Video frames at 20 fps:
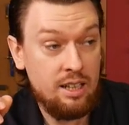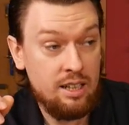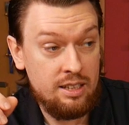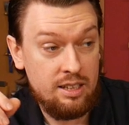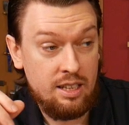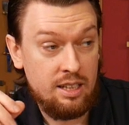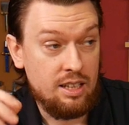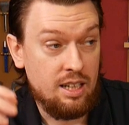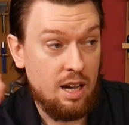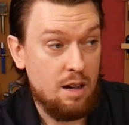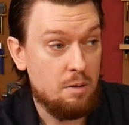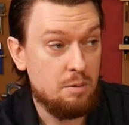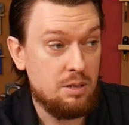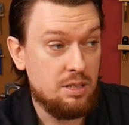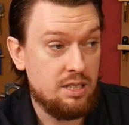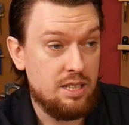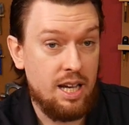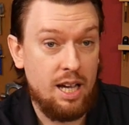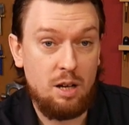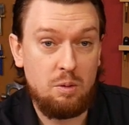And the other guy
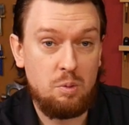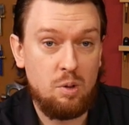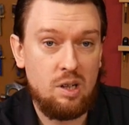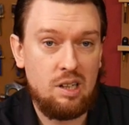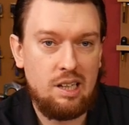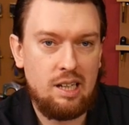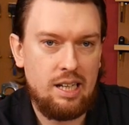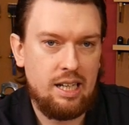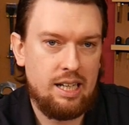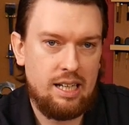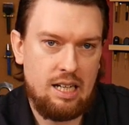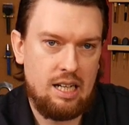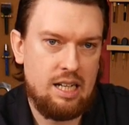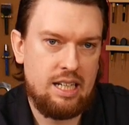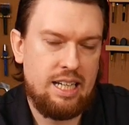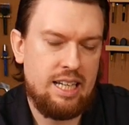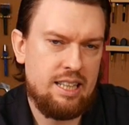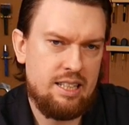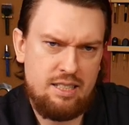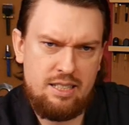was saying, Well,
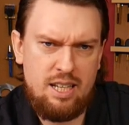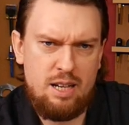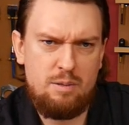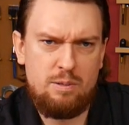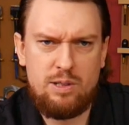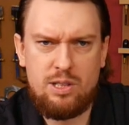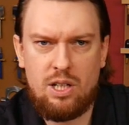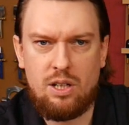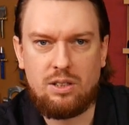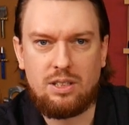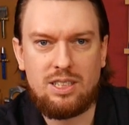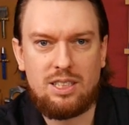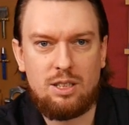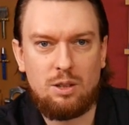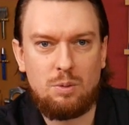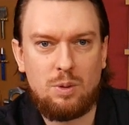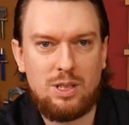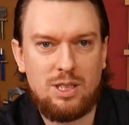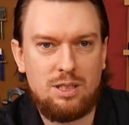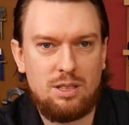I get the same result.
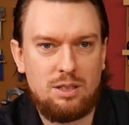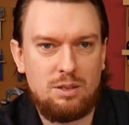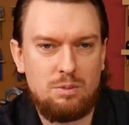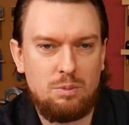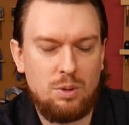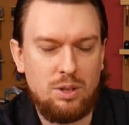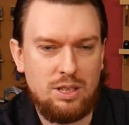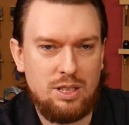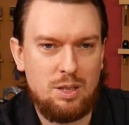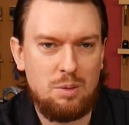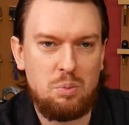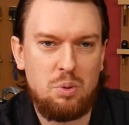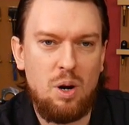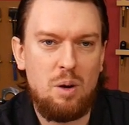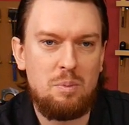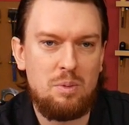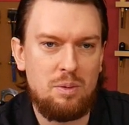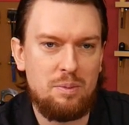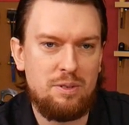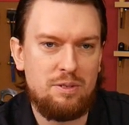So what's, what's the
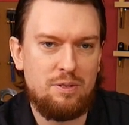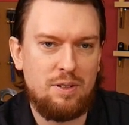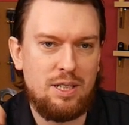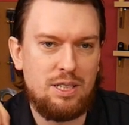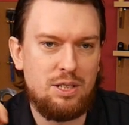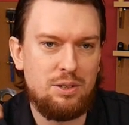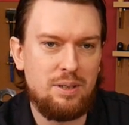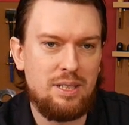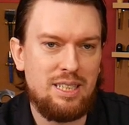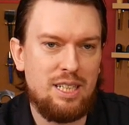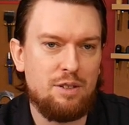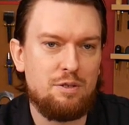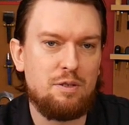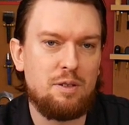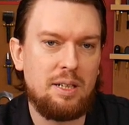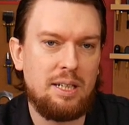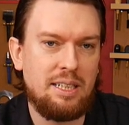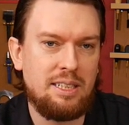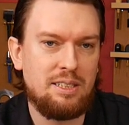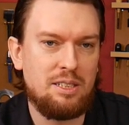problem if I do it
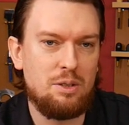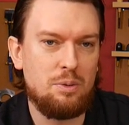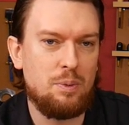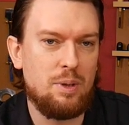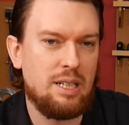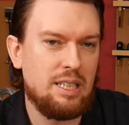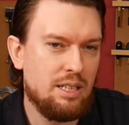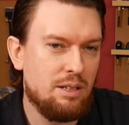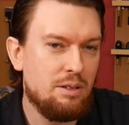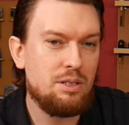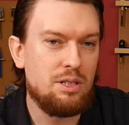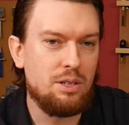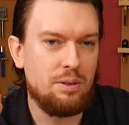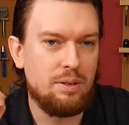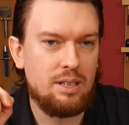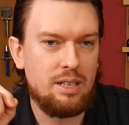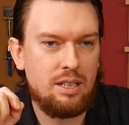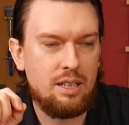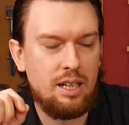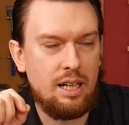differently to the way do
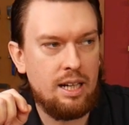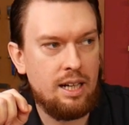it?